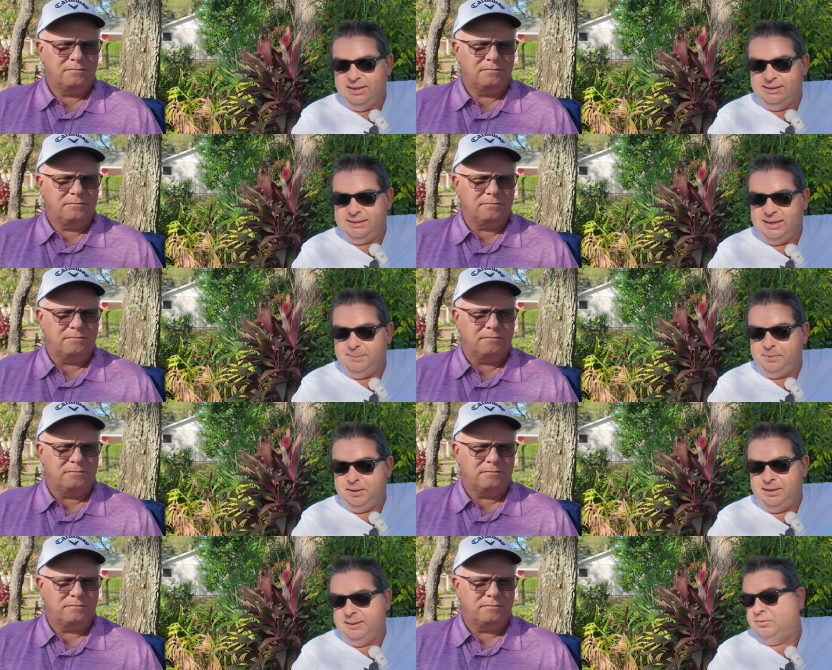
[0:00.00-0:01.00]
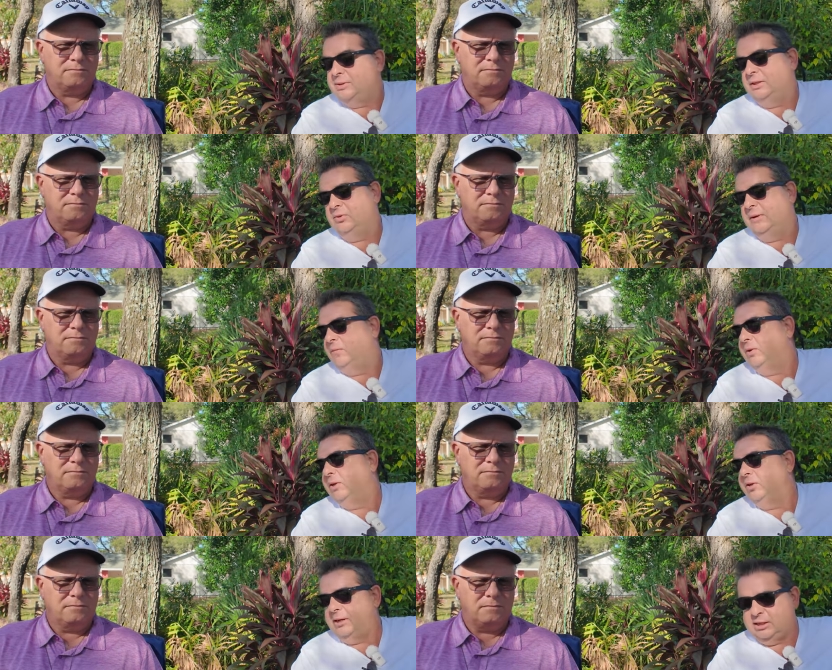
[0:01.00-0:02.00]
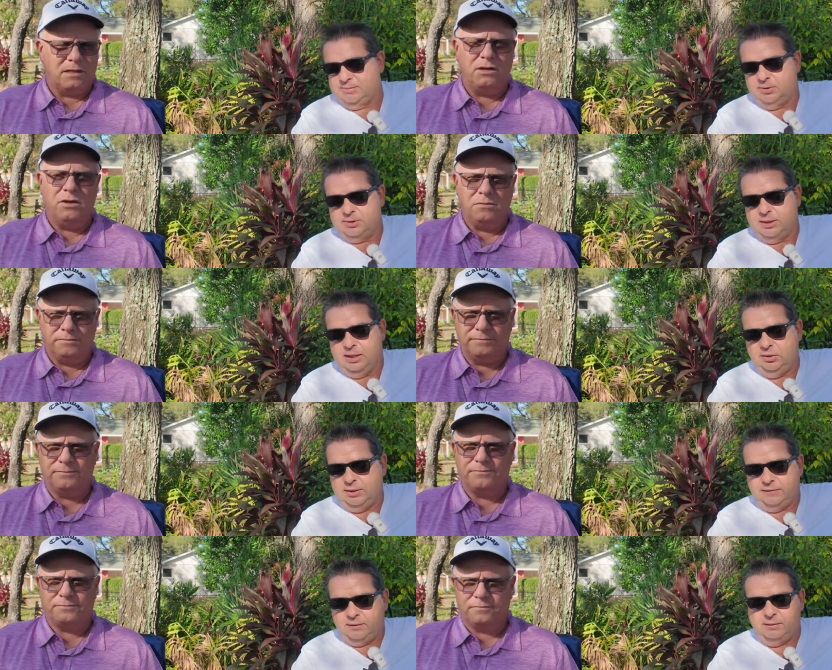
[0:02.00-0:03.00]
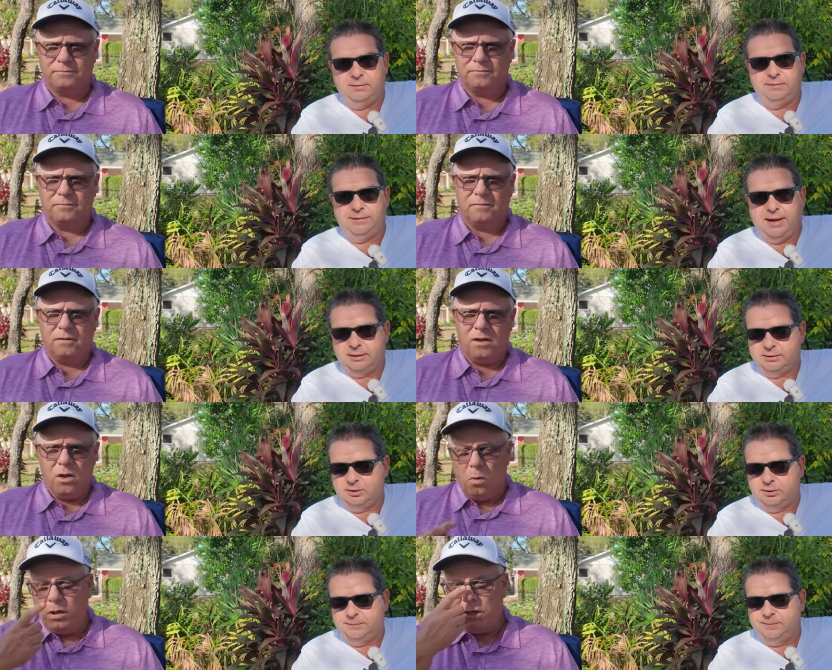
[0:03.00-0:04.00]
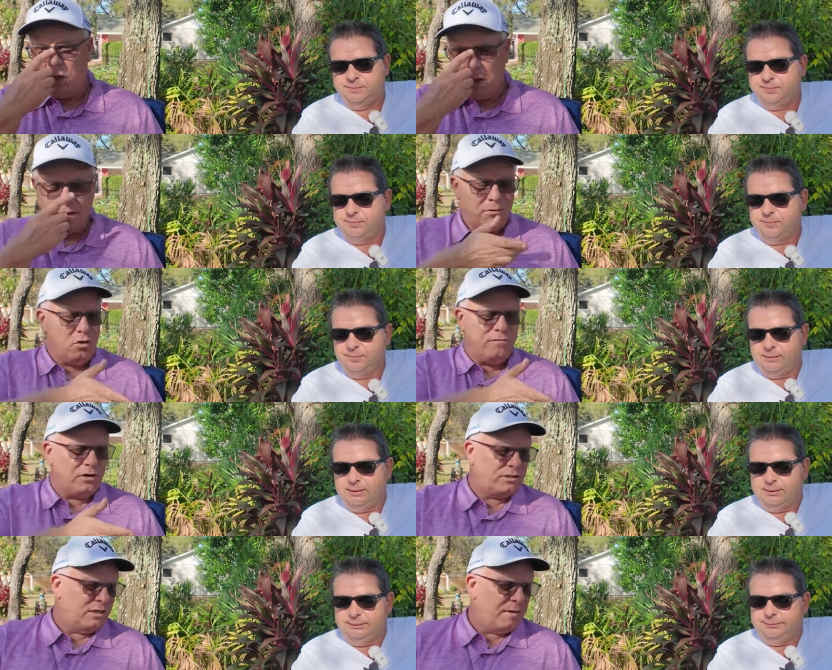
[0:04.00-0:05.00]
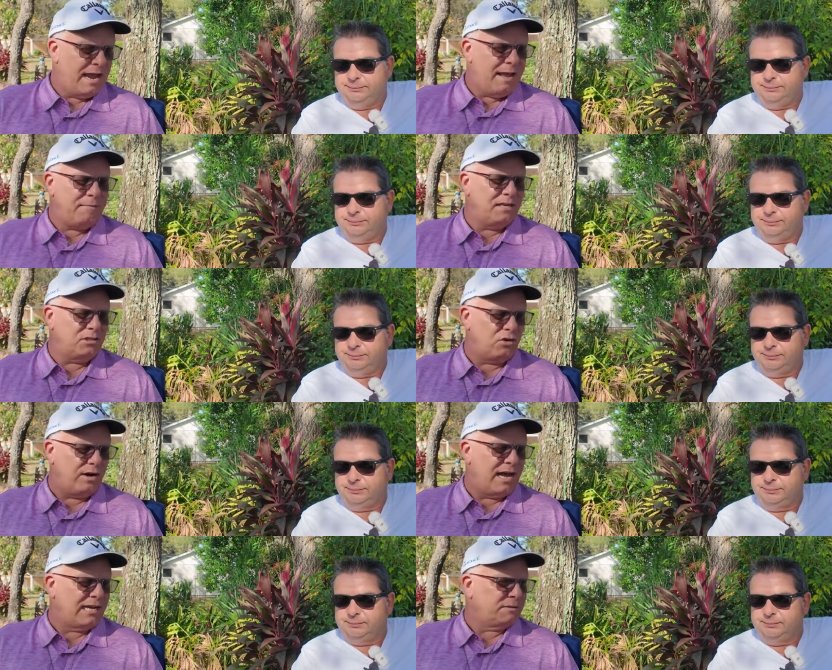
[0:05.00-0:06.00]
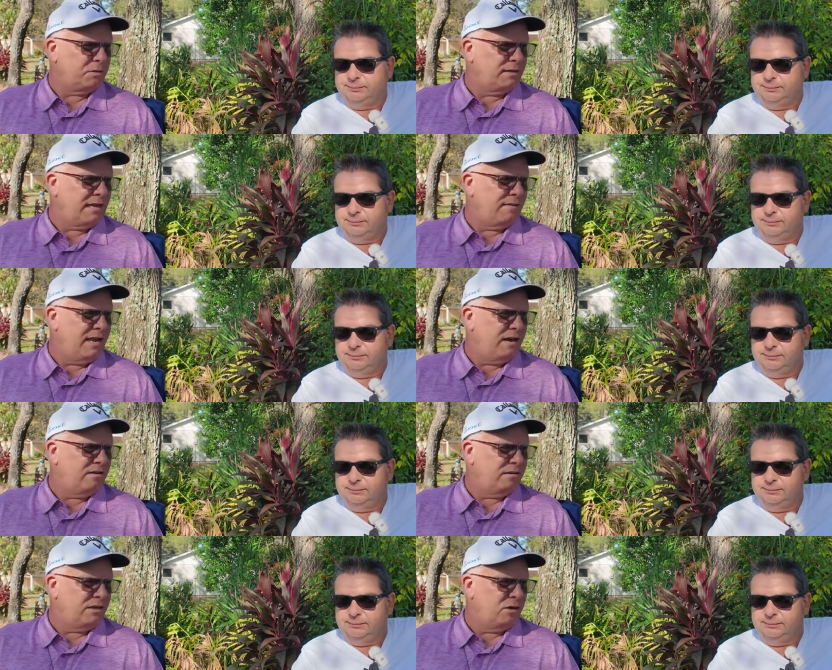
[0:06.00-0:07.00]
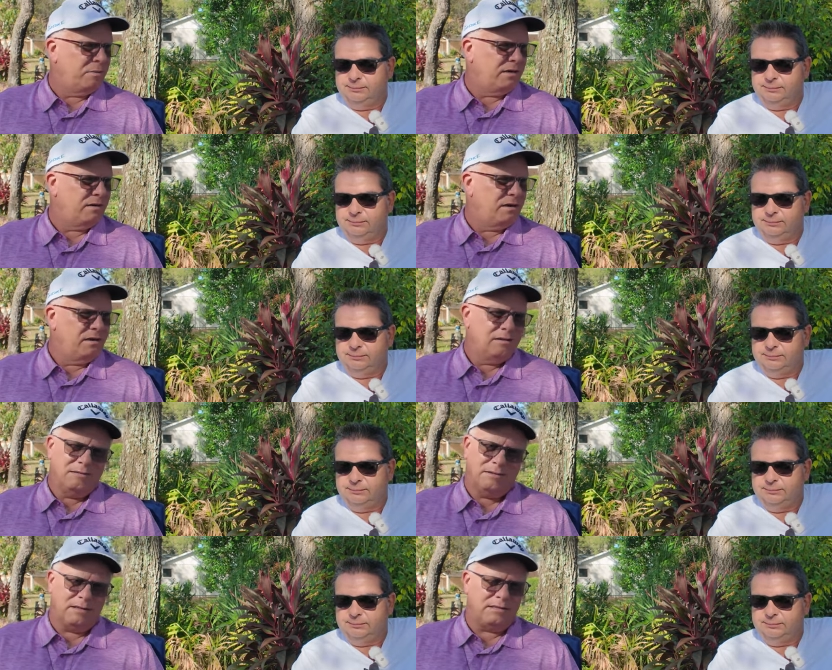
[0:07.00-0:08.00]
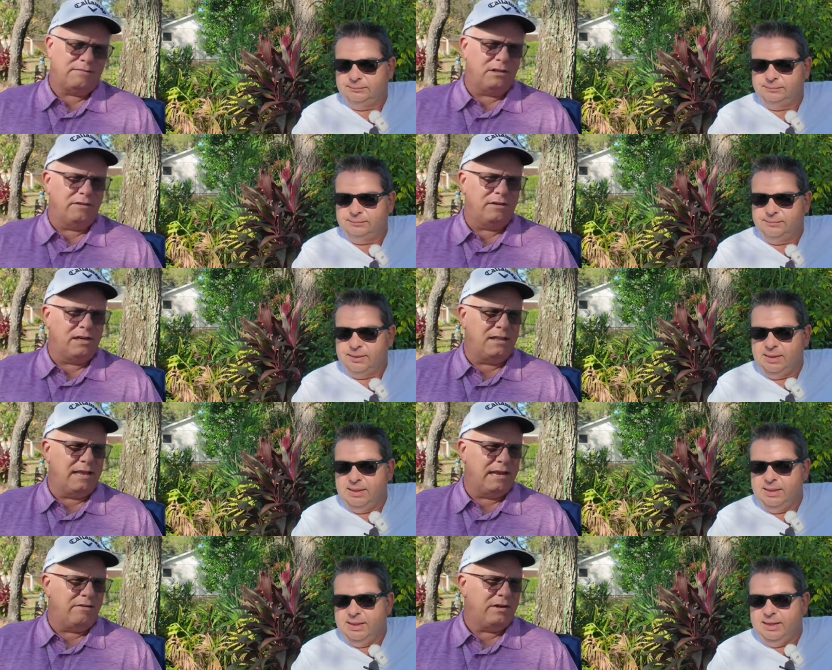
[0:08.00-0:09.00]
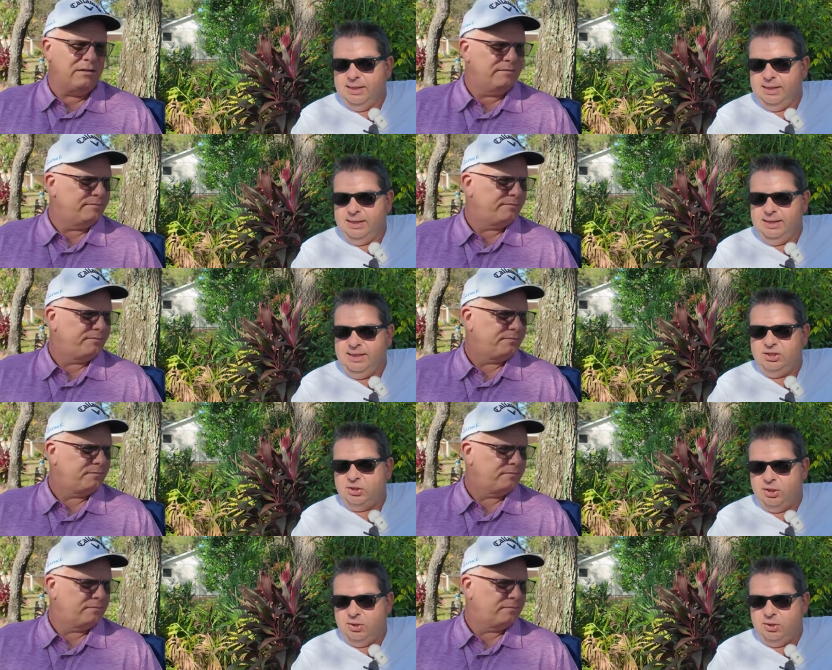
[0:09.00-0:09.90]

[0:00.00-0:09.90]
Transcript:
Speaker 1: in Tampa and Naples, they do have really good hospitals. They do. I know that for a fact. You know. Well,
Speaker 2: the U- University of Miami has a great hospital down there. You know, but that's if you're living in that area.
Speaker 1: East